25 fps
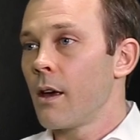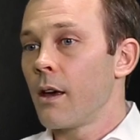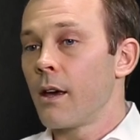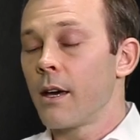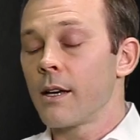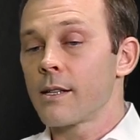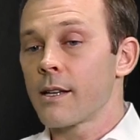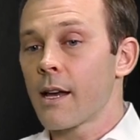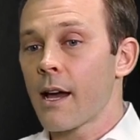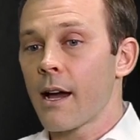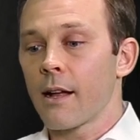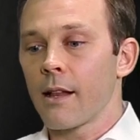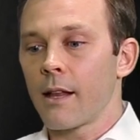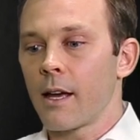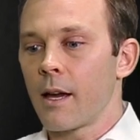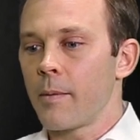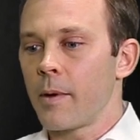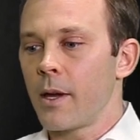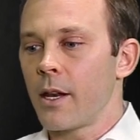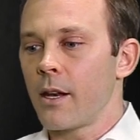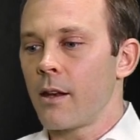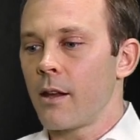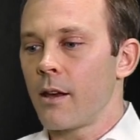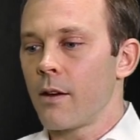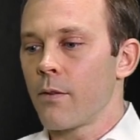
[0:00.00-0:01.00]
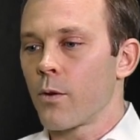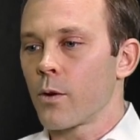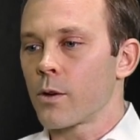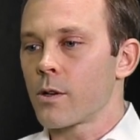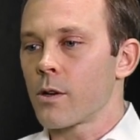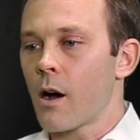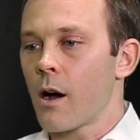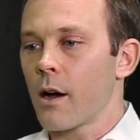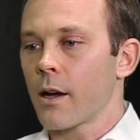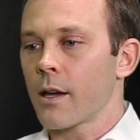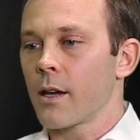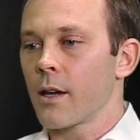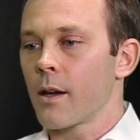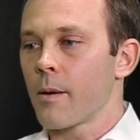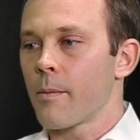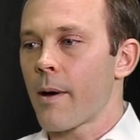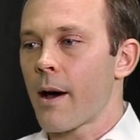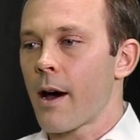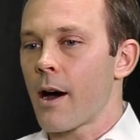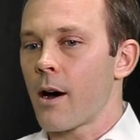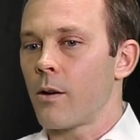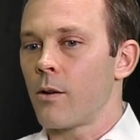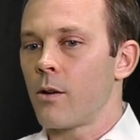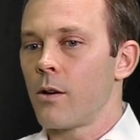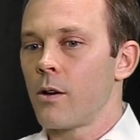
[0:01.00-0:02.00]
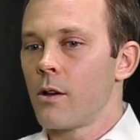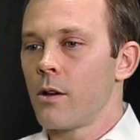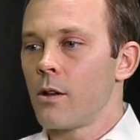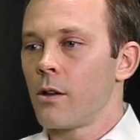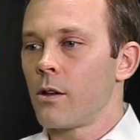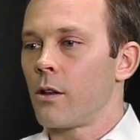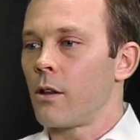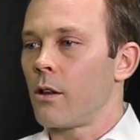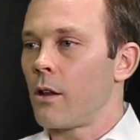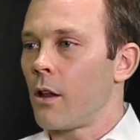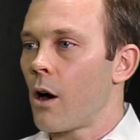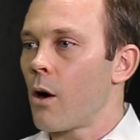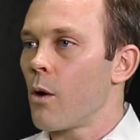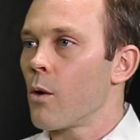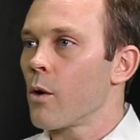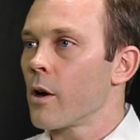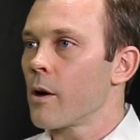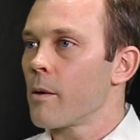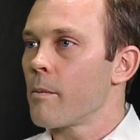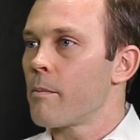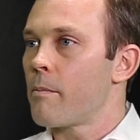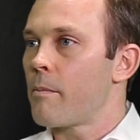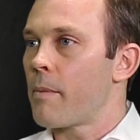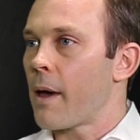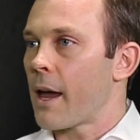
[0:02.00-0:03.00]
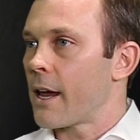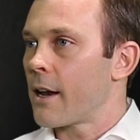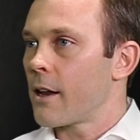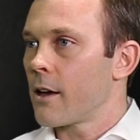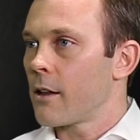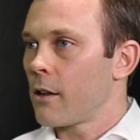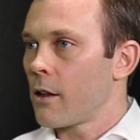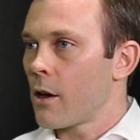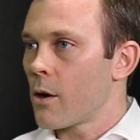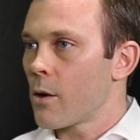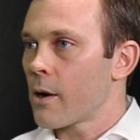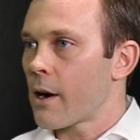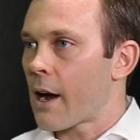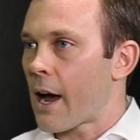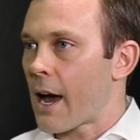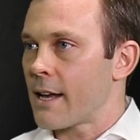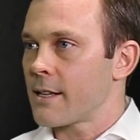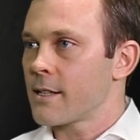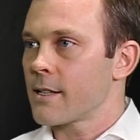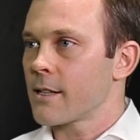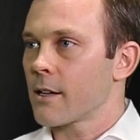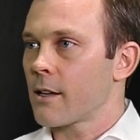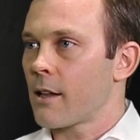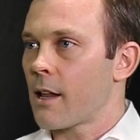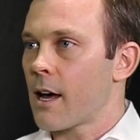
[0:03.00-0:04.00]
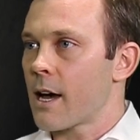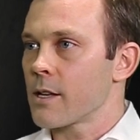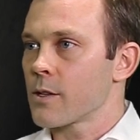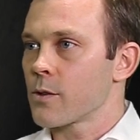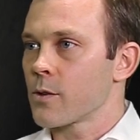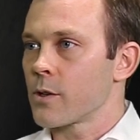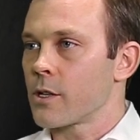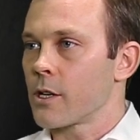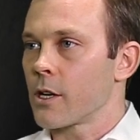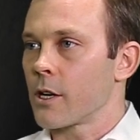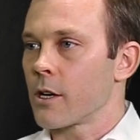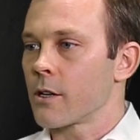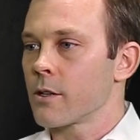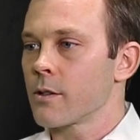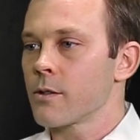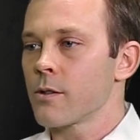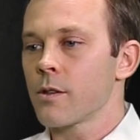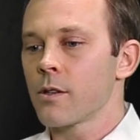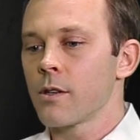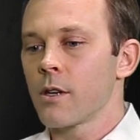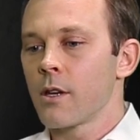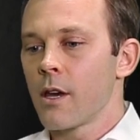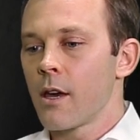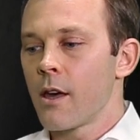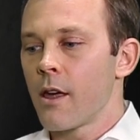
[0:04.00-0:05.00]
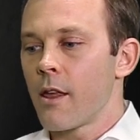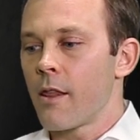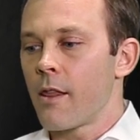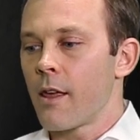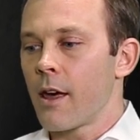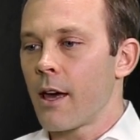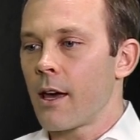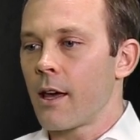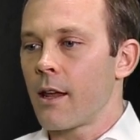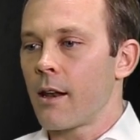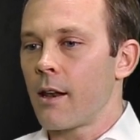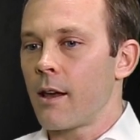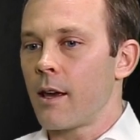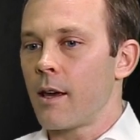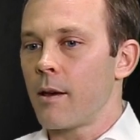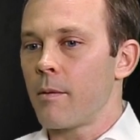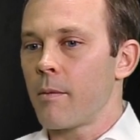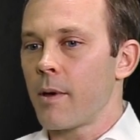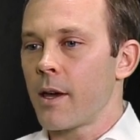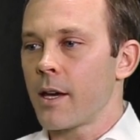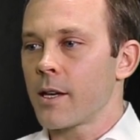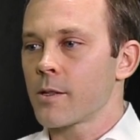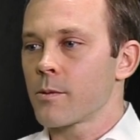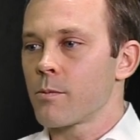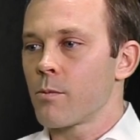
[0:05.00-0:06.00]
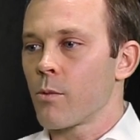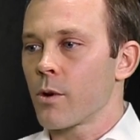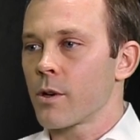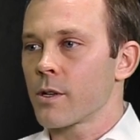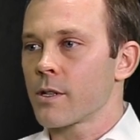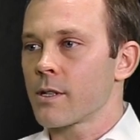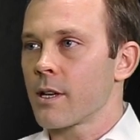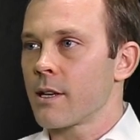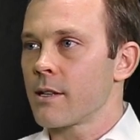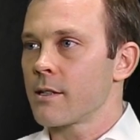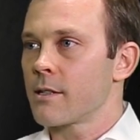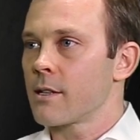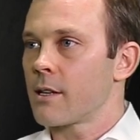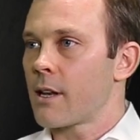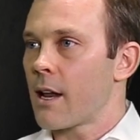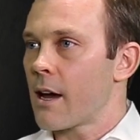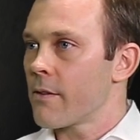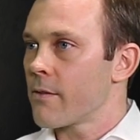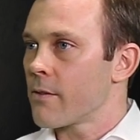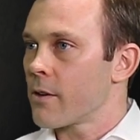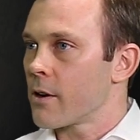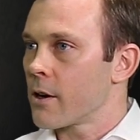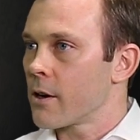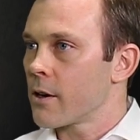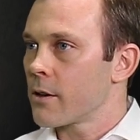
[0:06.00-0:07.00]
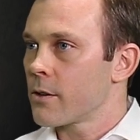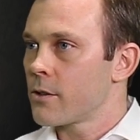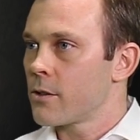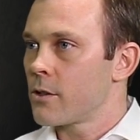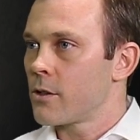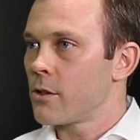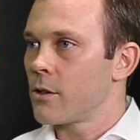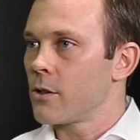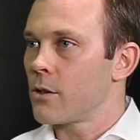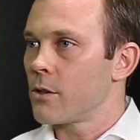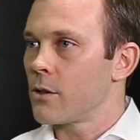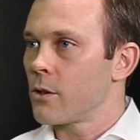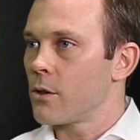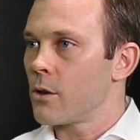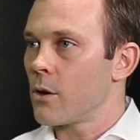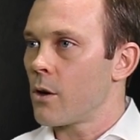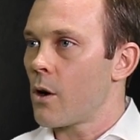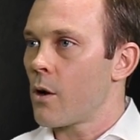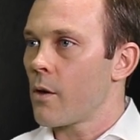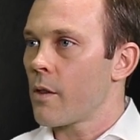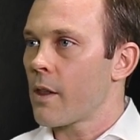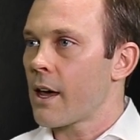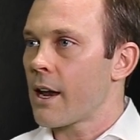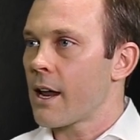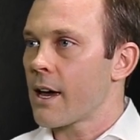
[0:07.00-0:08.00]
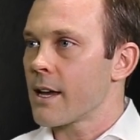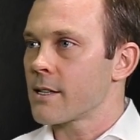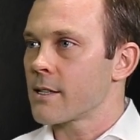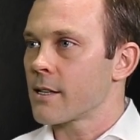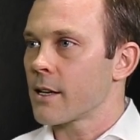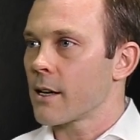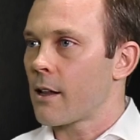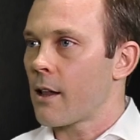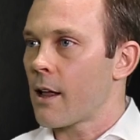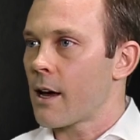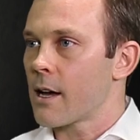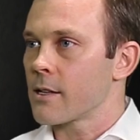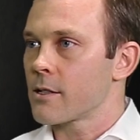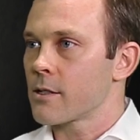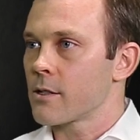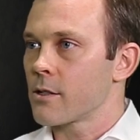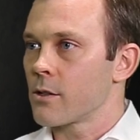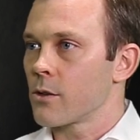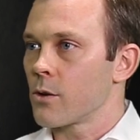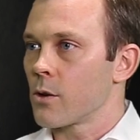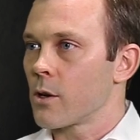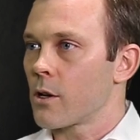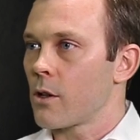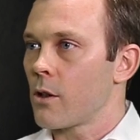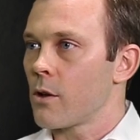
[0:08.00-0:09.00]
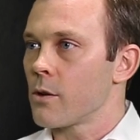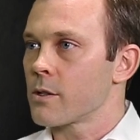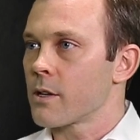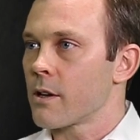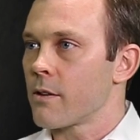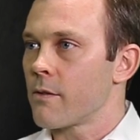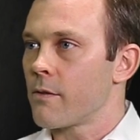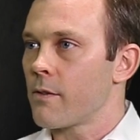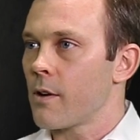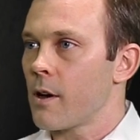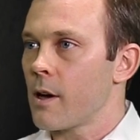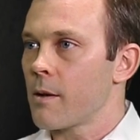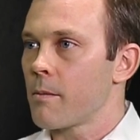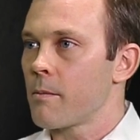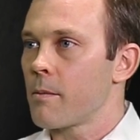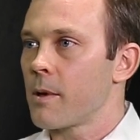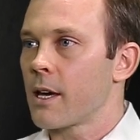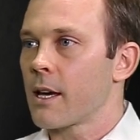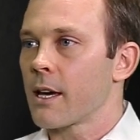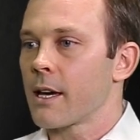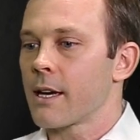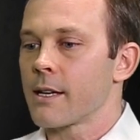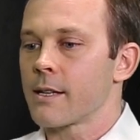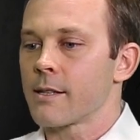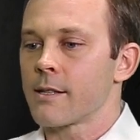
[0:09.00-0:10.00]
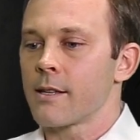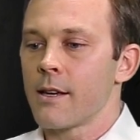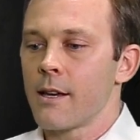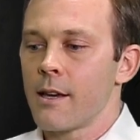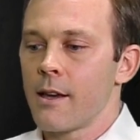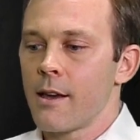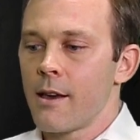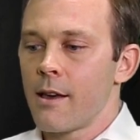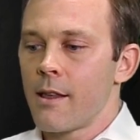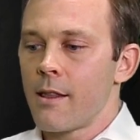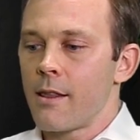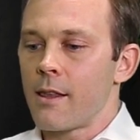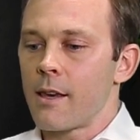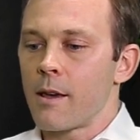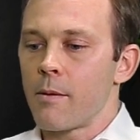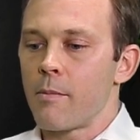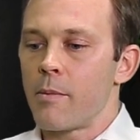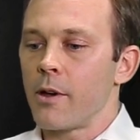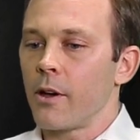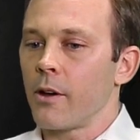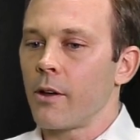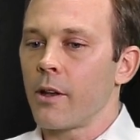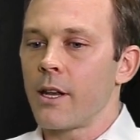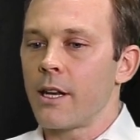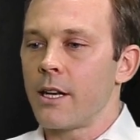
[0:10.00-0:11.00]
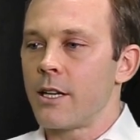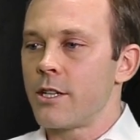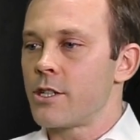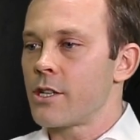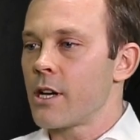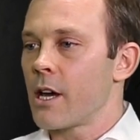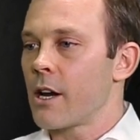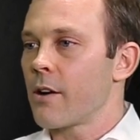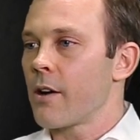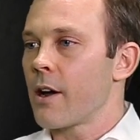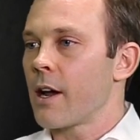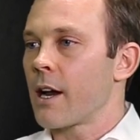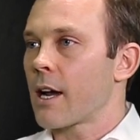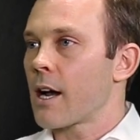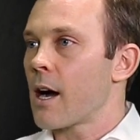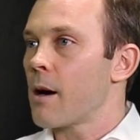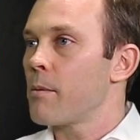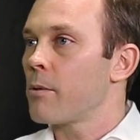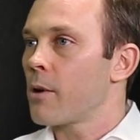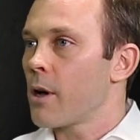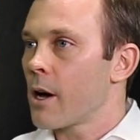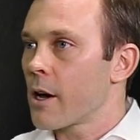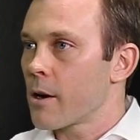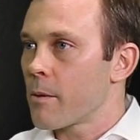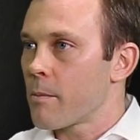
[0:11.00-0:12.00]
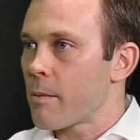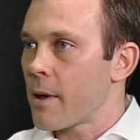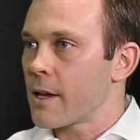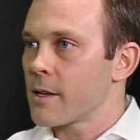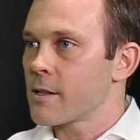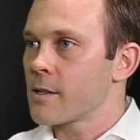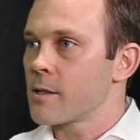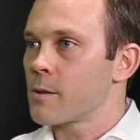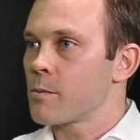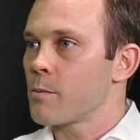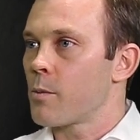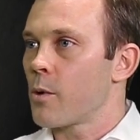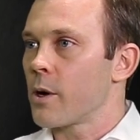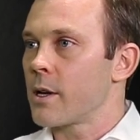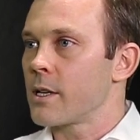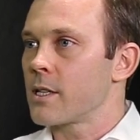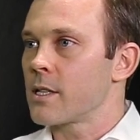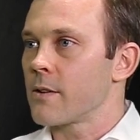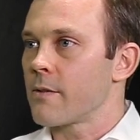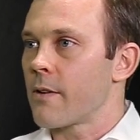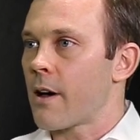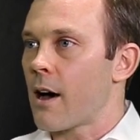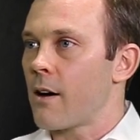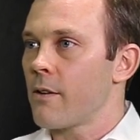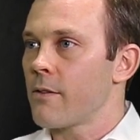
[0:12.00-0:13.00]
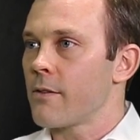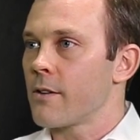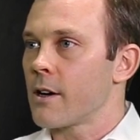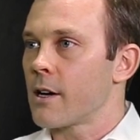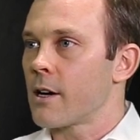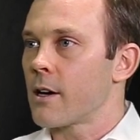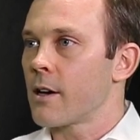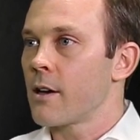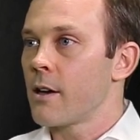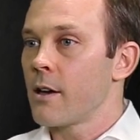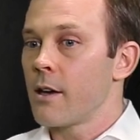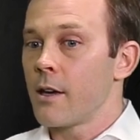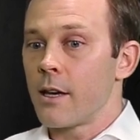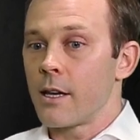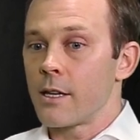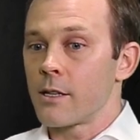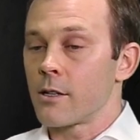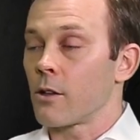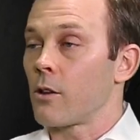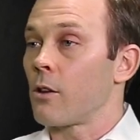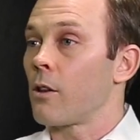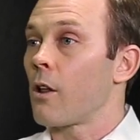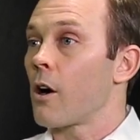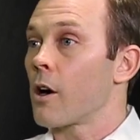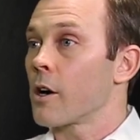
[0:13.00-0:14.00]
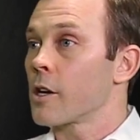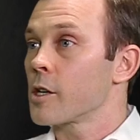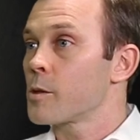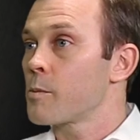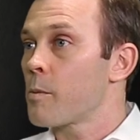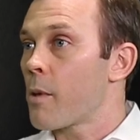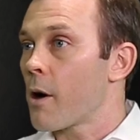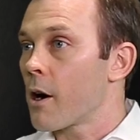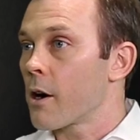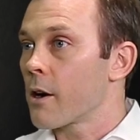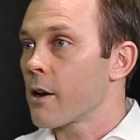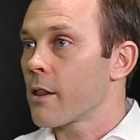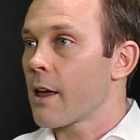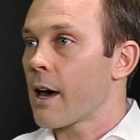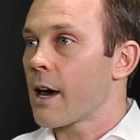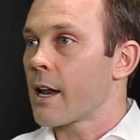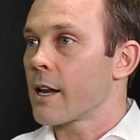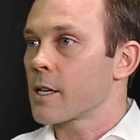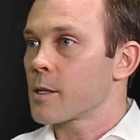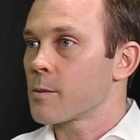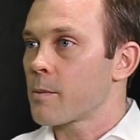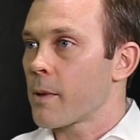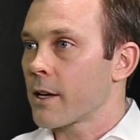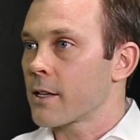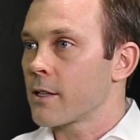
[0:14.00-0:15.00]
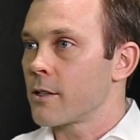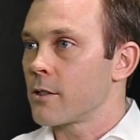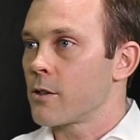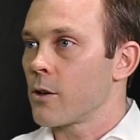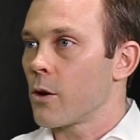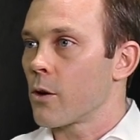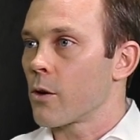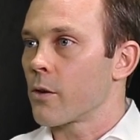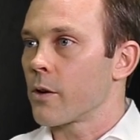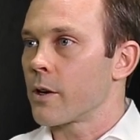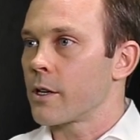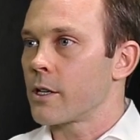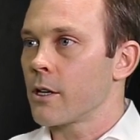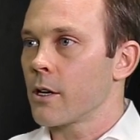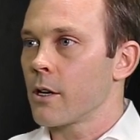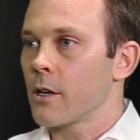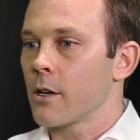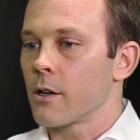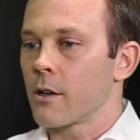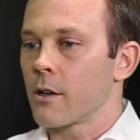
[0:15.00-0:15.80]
Exactly. I mean, if we're talking about lower beta, lower asset class returns, then it makes more sense than ever to own that asset class through a closed-end fund because the ability to generate a couple hundred basis points of alpha is a large part of that expected total return.